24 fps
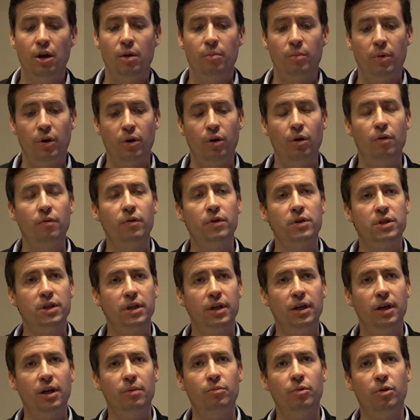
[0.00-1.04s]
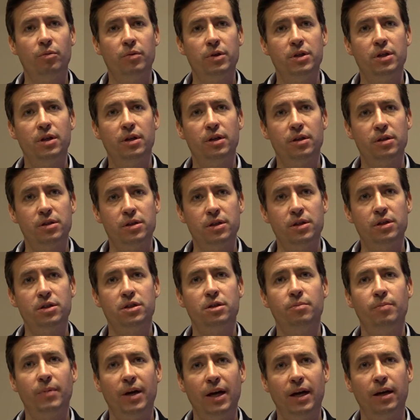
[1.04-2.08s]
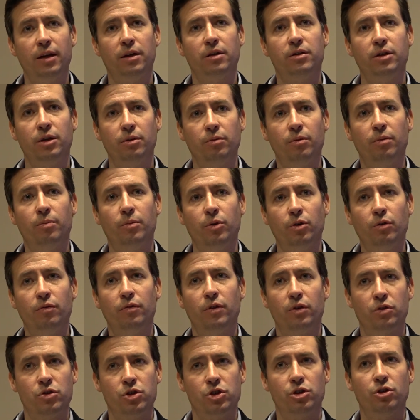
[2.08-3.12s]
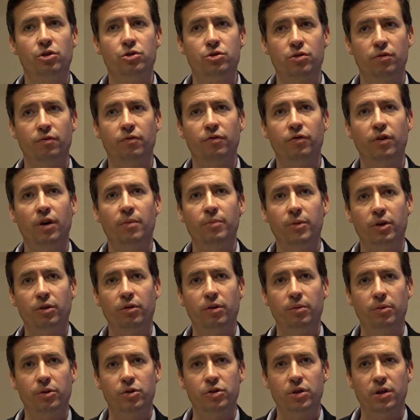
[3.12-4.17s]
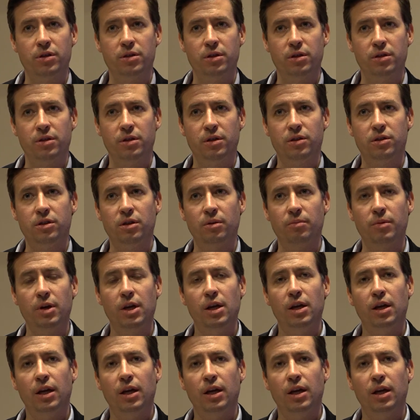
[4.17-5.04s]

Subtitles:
But over time, what we did is systematically remove those children from the criminal justice system